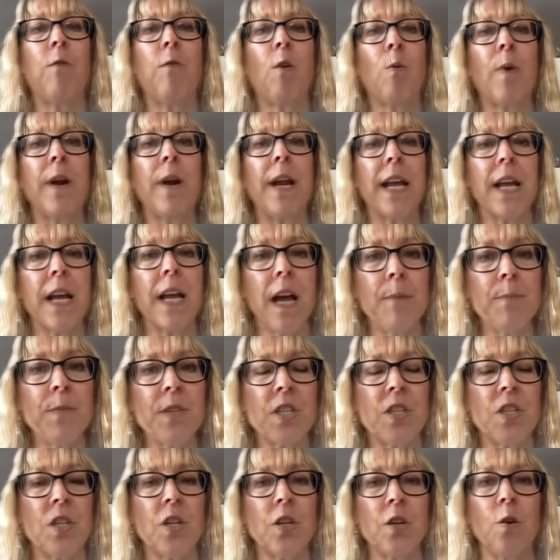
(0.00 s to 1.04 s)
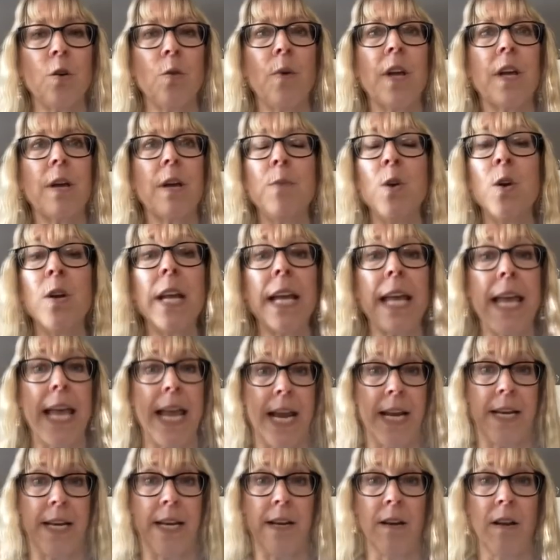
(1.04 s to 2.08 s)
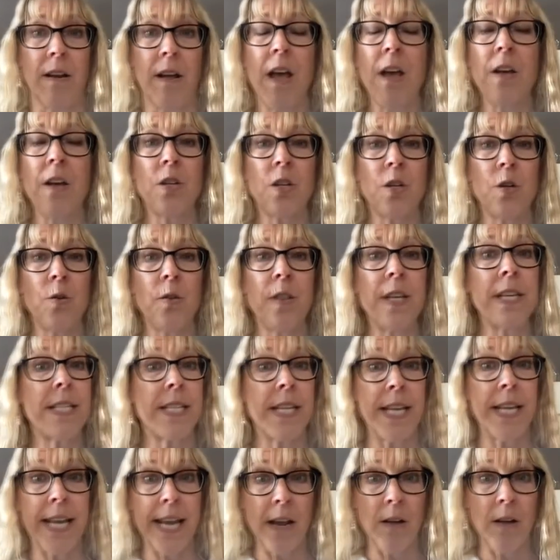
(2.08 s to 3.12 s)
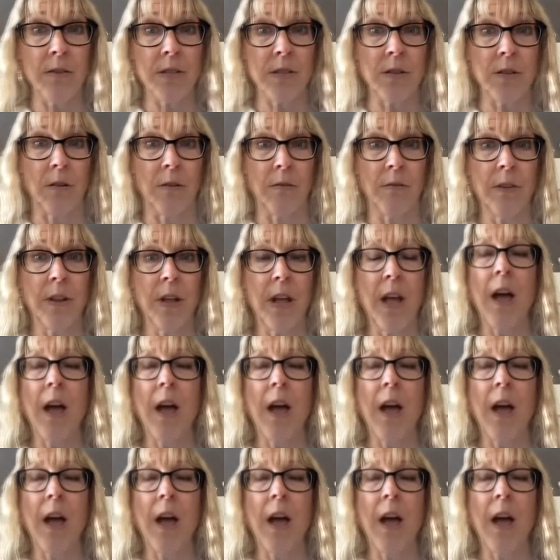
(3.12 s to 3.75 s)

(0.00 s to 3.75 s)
for when it comes to communicating to the city council.